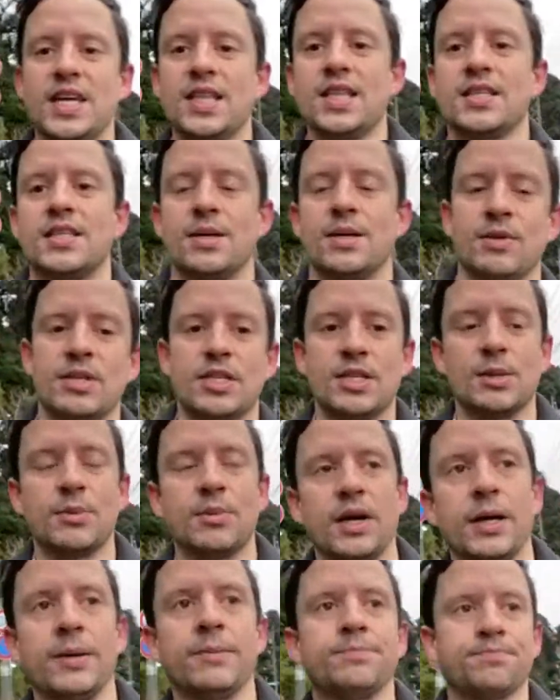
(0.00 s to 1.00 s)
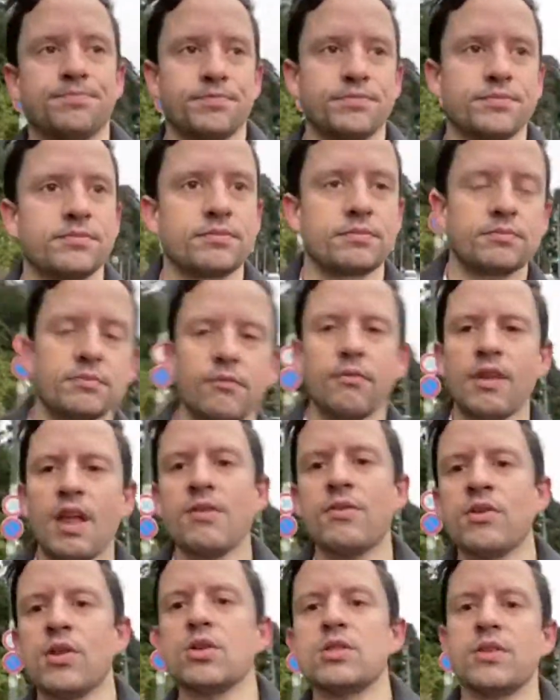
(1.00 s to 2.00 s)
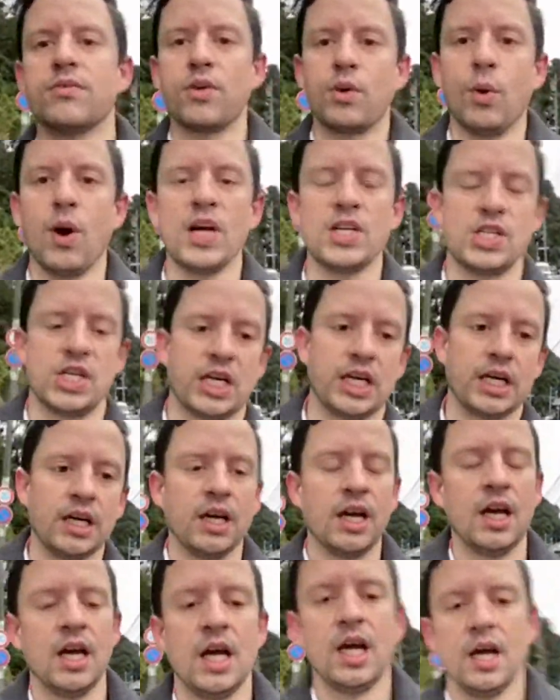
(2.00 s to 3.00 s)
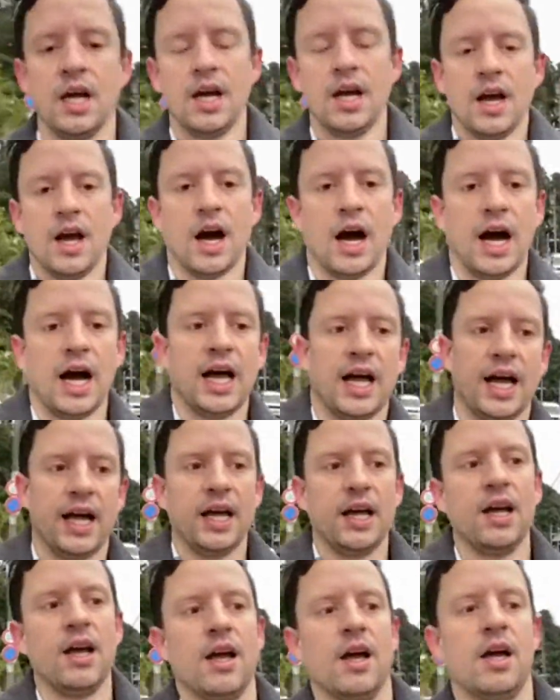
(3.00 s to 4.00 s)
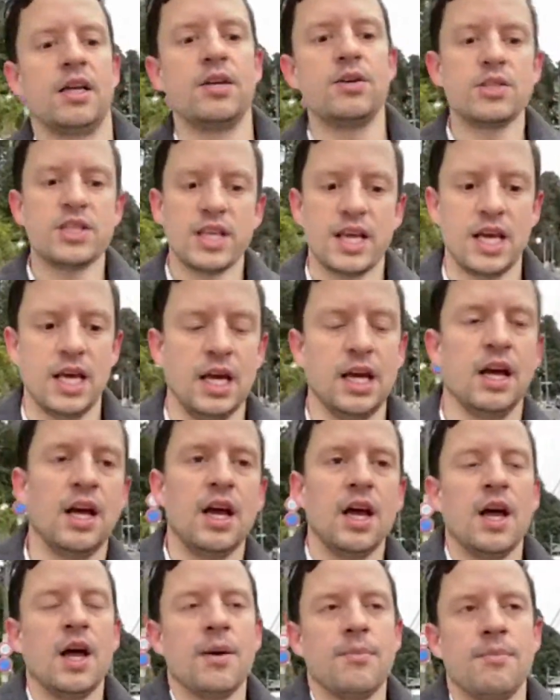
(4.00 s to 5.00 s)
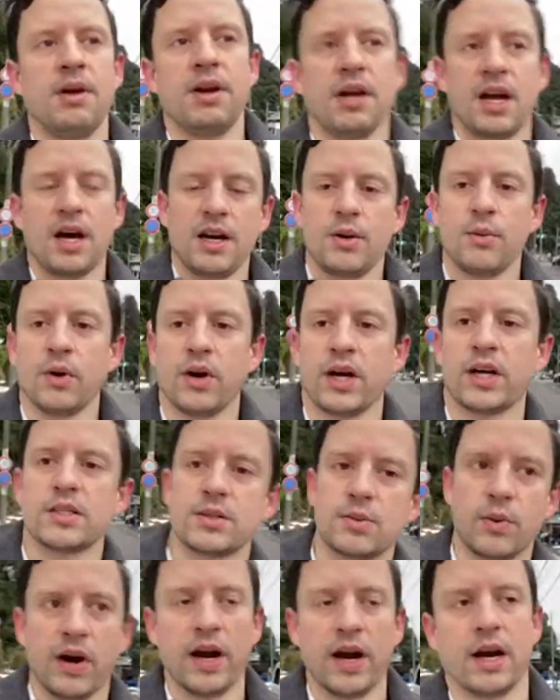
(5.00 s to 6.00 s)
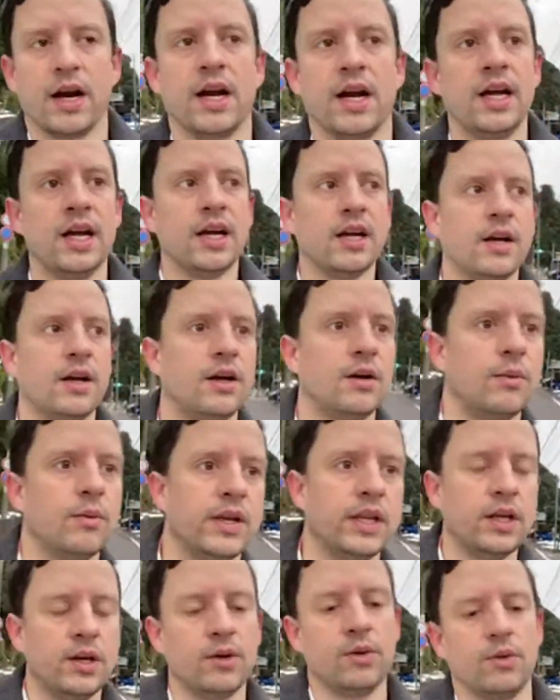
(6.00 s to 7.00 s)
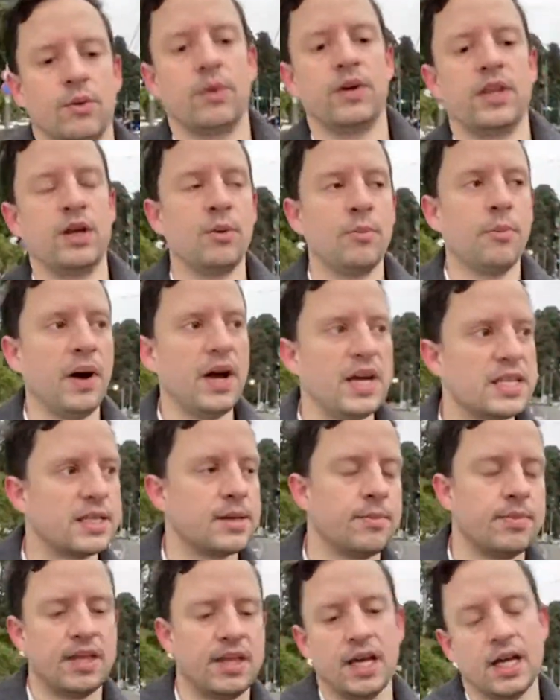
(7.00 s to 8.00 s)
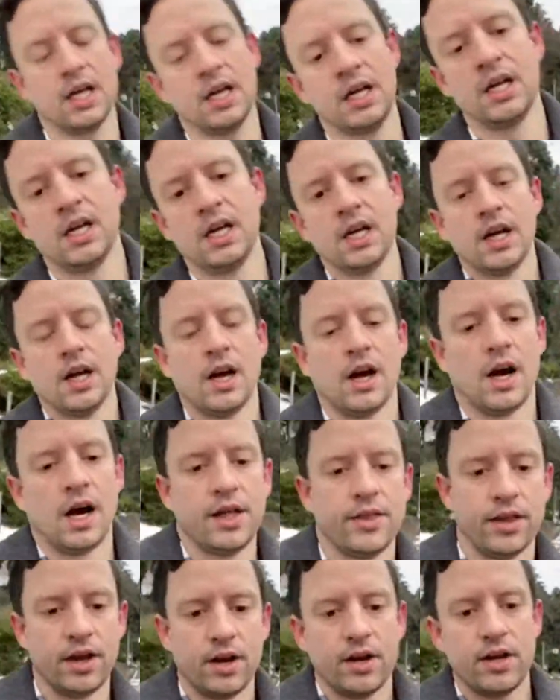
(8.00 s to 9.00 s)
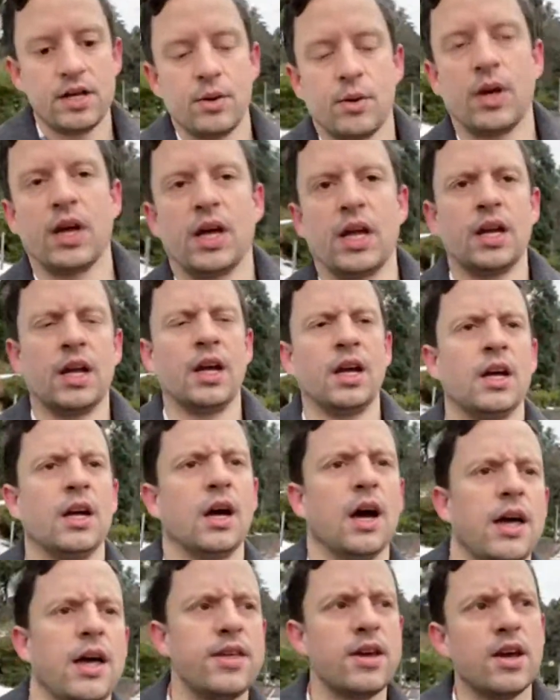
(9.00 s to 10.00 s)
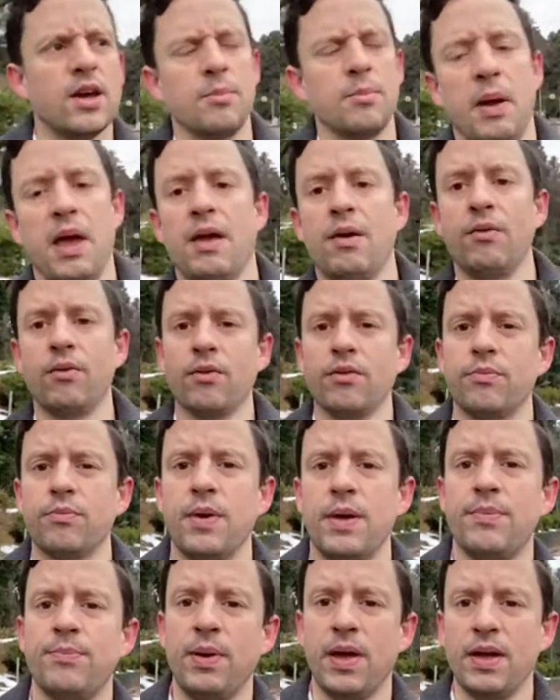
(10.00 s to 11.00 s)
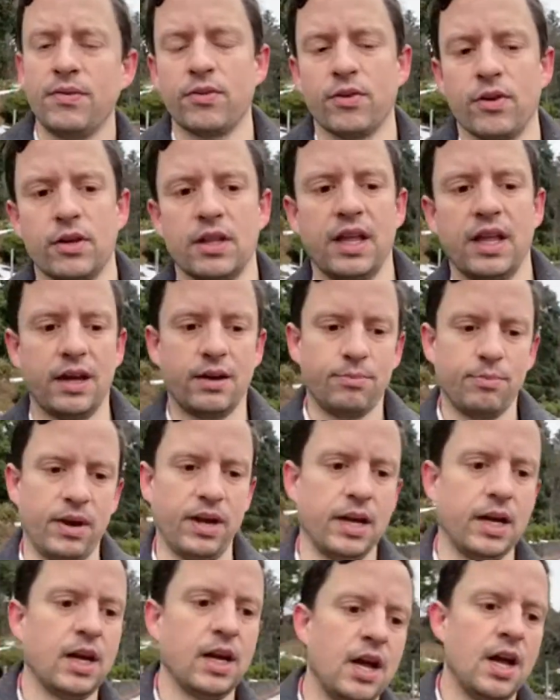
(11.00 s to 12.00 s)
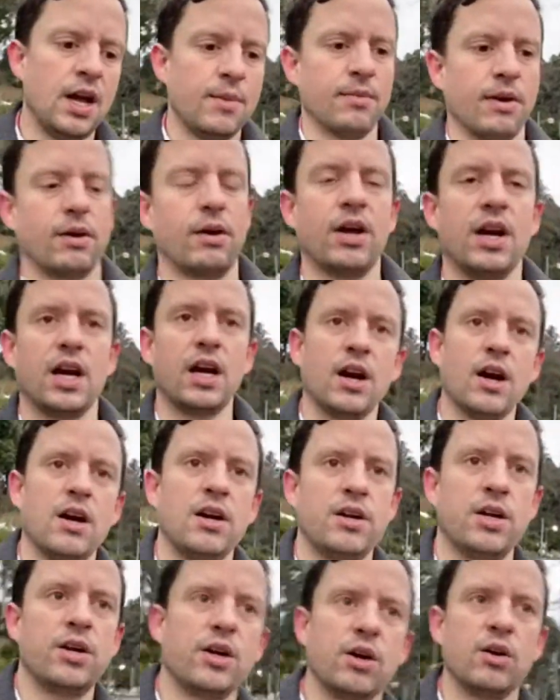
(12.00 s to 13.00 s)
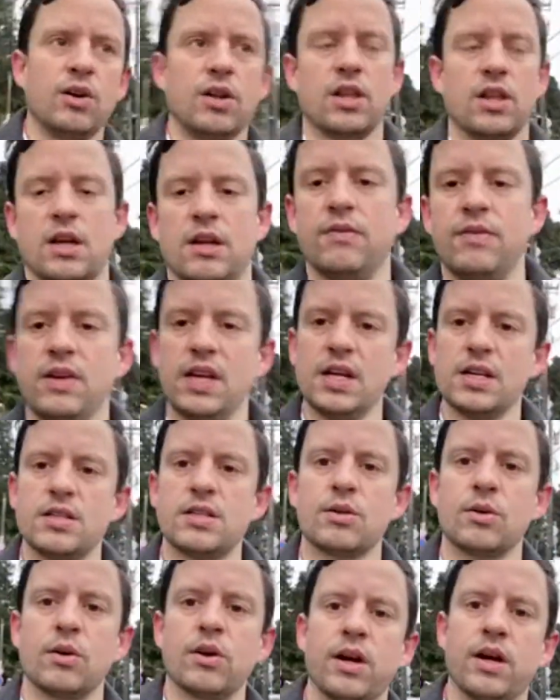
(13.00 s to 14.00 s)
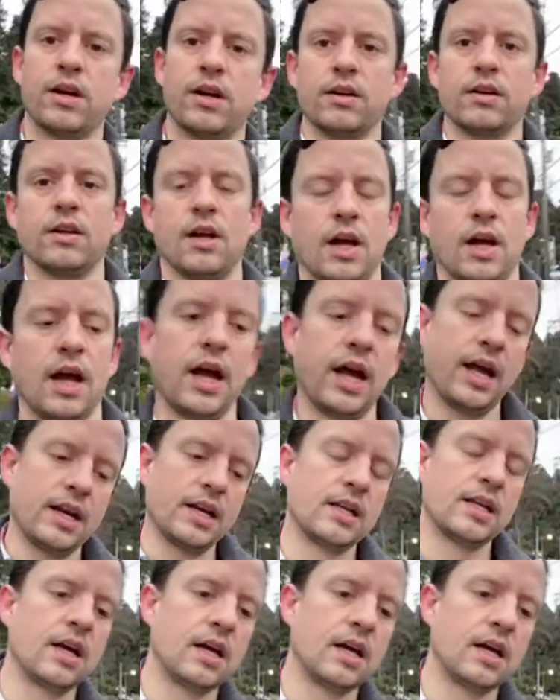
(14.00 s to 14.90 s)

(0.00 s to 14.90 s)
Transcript: this Himitsu, but for those of you watching, usually Mercari works where when you buy something on there, you can, I think you can pay for it like by credit card, or you can go to the convenience store and